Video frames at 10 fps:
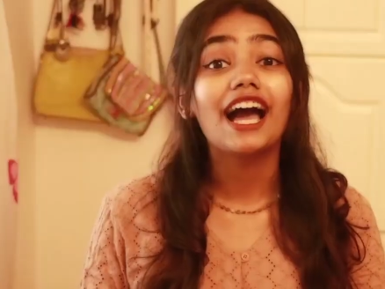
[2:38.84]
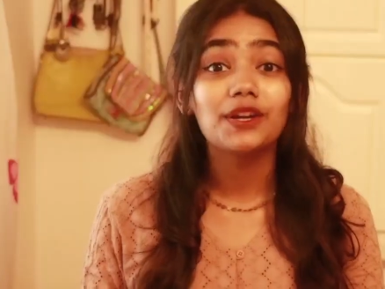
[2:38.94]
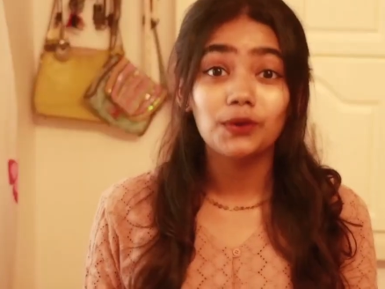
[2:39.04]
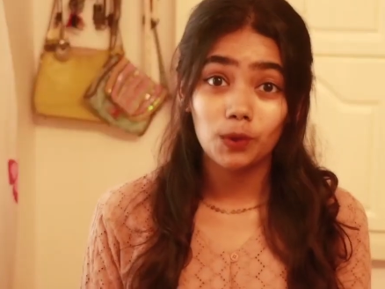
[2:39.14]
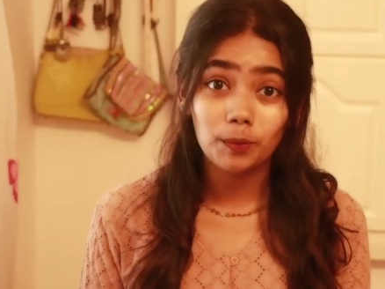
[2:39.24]

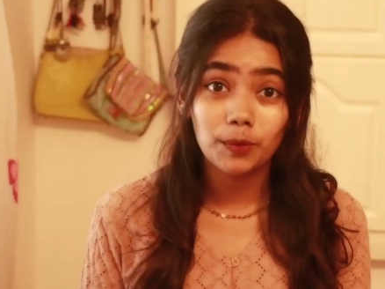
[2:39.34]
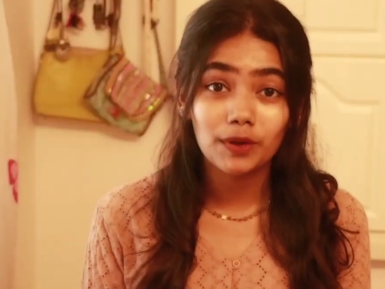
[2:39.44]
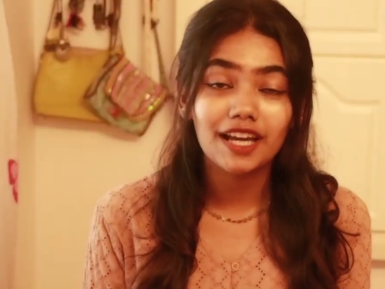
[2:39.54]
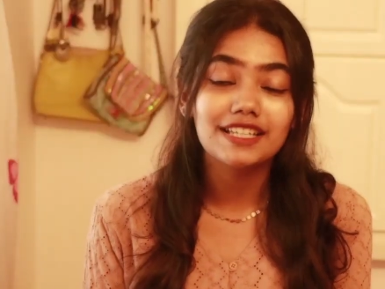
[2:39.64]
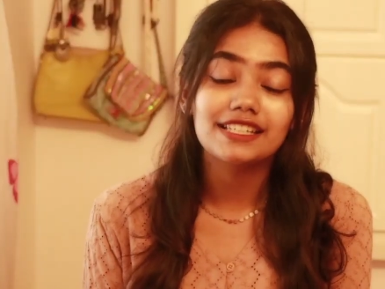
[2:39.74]
I hope you
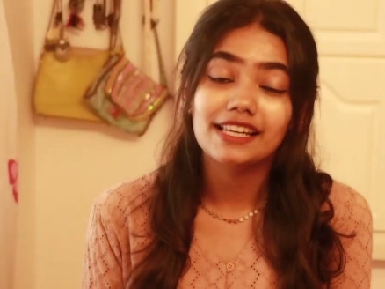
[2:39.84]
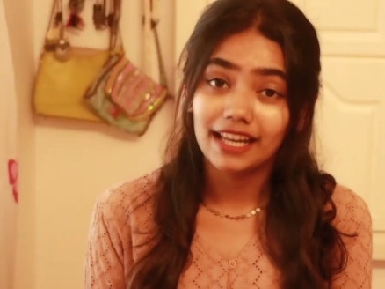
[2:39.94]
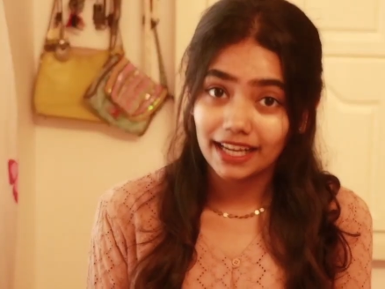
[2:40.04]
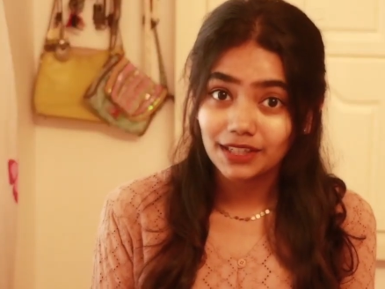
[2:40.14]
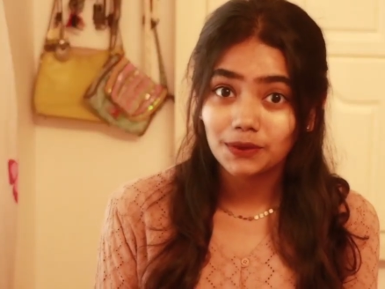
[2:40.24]
guys
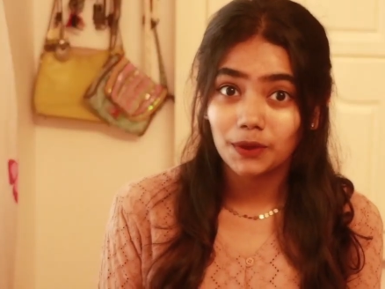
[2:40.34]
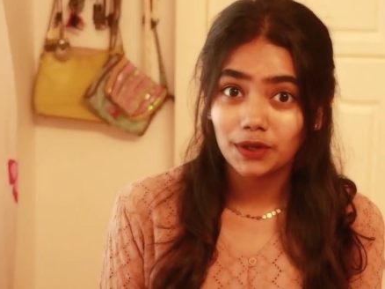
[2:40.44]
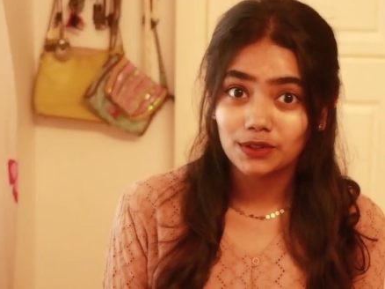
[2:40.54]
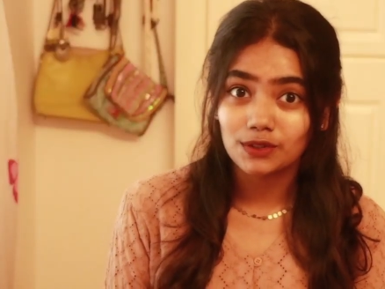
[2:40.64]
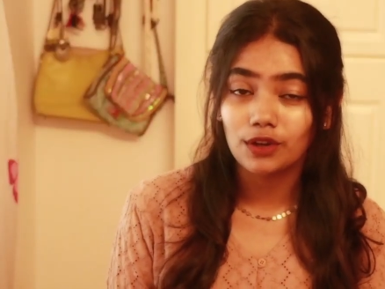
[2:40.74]
liked
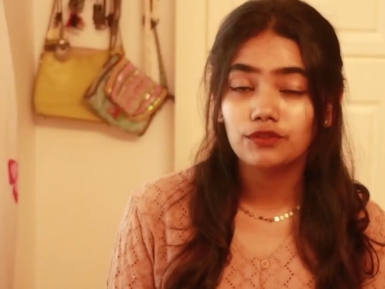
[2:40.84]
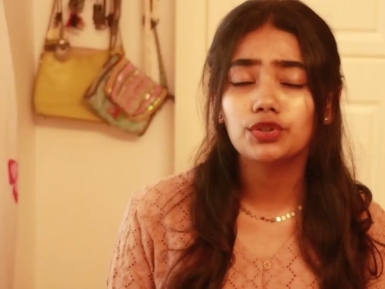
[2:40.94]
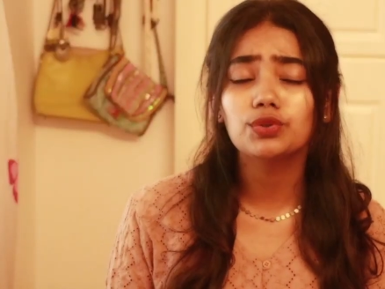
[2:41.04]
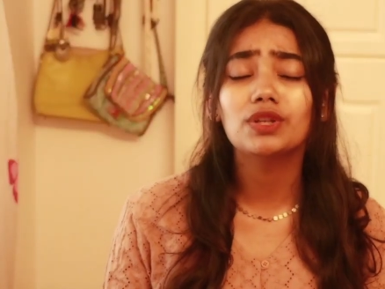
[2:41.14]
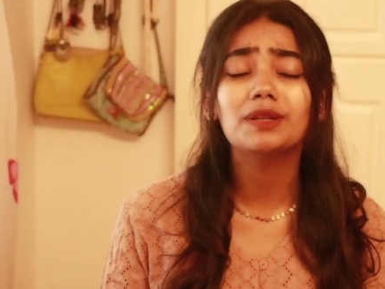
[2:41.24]
what you saw. If
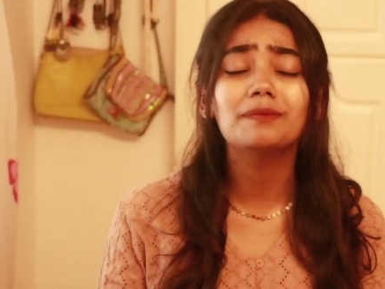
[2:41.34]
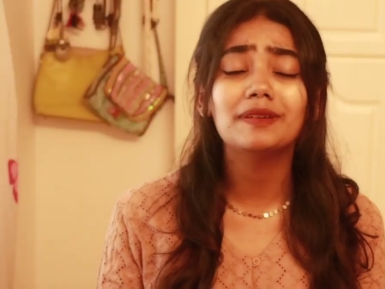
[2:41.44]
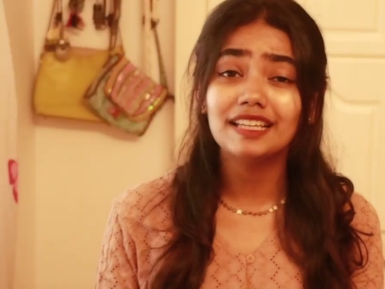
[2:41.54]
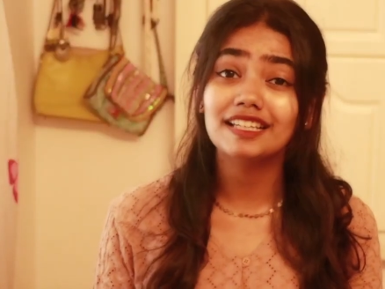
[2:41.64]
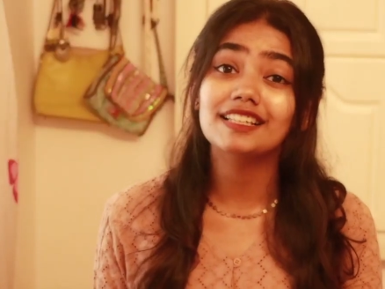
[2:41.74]
you do, then
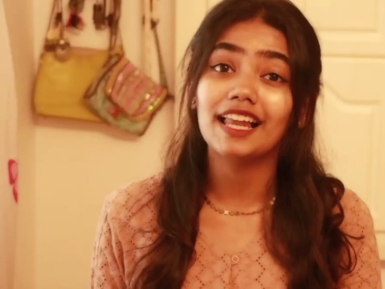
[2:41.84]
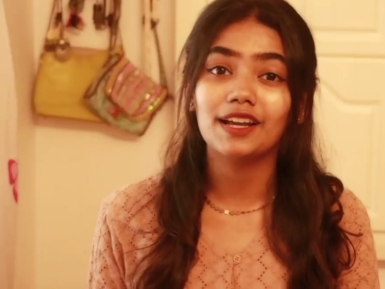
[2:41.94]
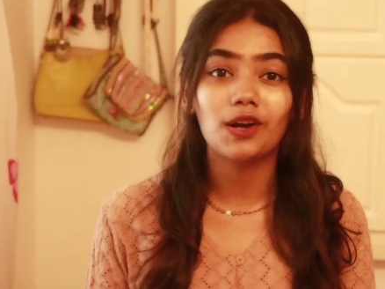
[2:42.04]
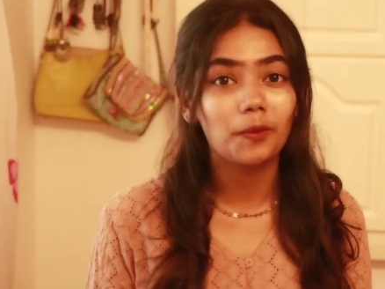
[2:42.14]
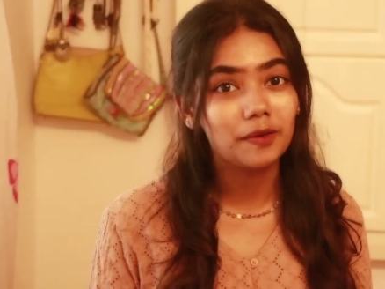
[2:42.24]
please
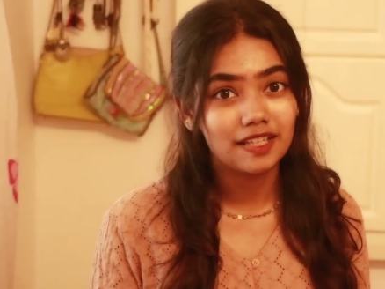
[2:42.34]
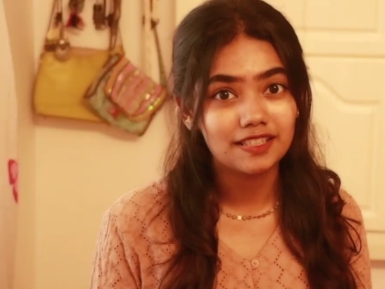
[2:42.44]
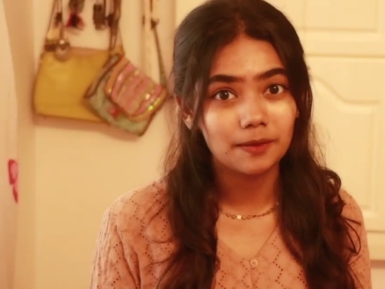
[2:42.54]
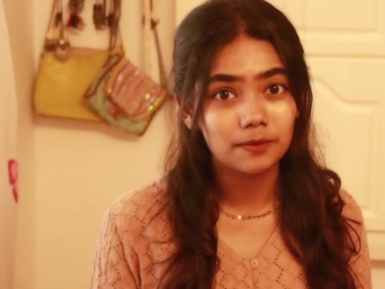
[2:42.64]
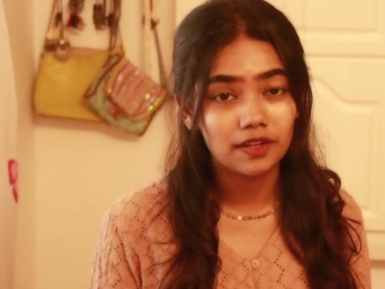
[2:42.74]
like, comment
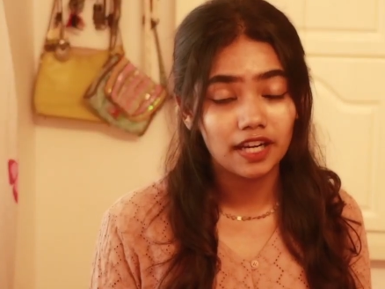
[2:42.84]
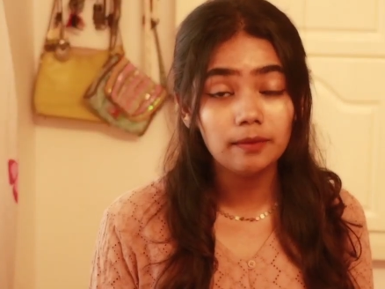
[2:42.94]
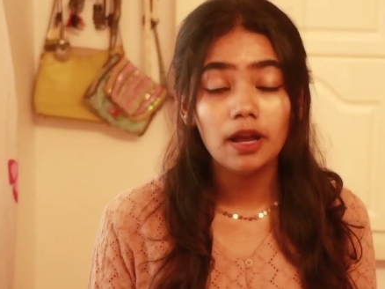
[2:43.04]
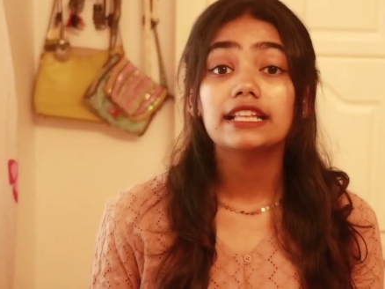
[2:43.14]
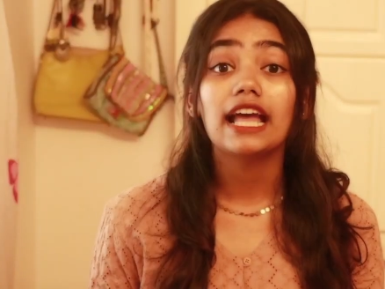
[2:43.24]
and
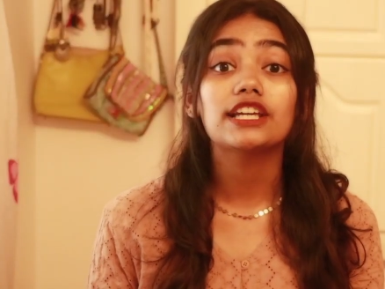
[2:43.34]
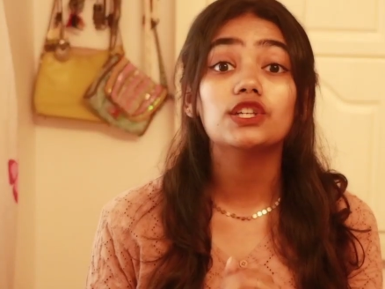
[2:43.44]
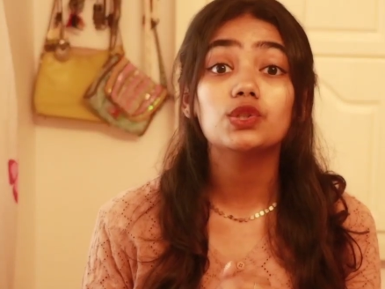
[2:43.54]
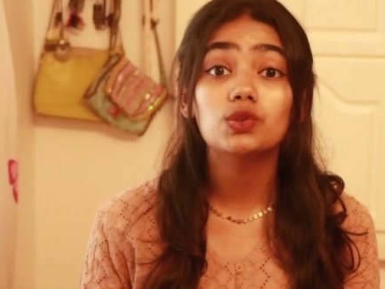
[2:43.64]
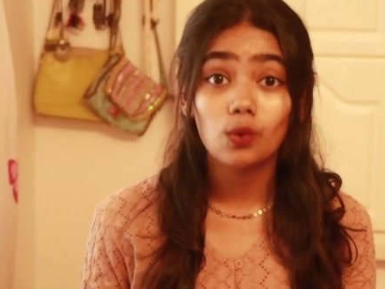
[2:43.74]
subscribe. Thank
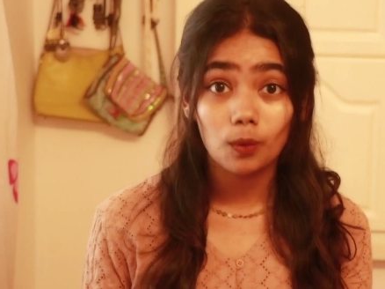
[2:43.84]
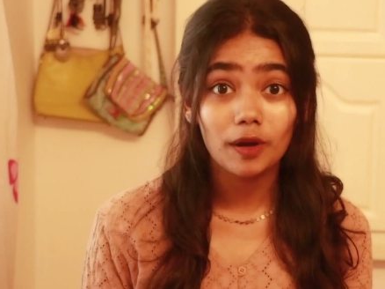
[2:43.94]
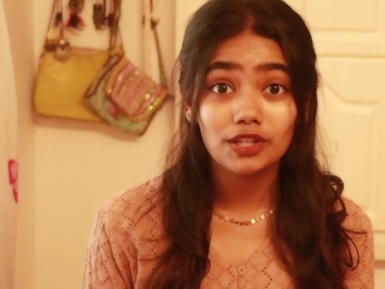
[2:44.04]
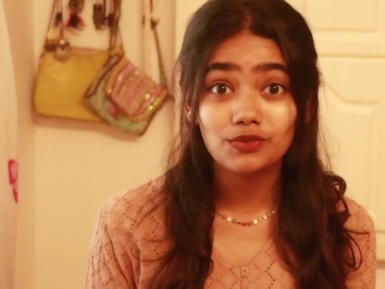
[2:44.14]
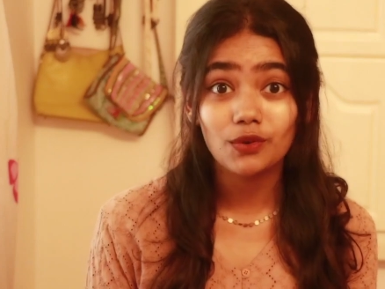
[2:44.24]
you so
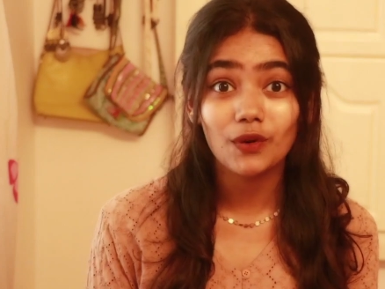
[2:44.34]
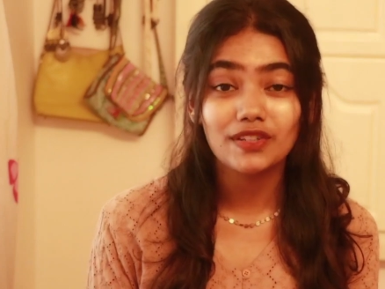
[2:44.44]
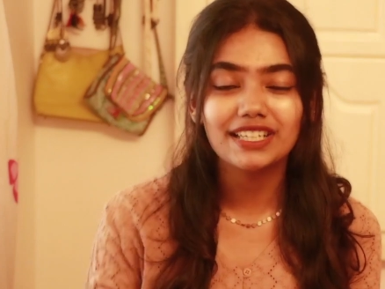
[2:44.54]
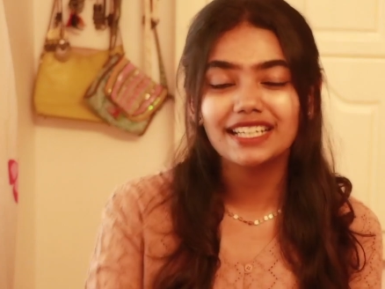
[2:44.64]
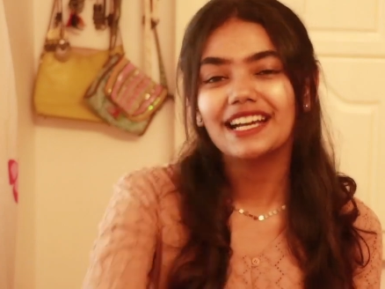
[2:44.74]
much for
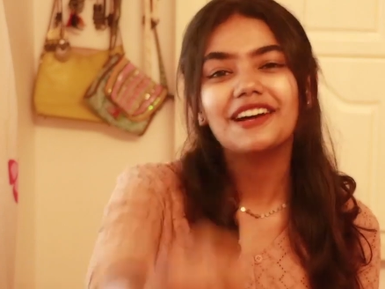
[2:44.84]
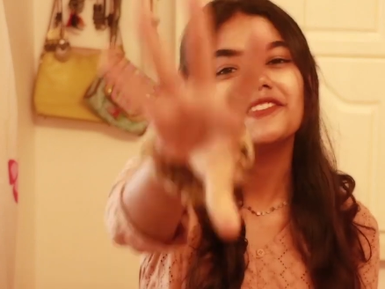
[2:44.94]
watching.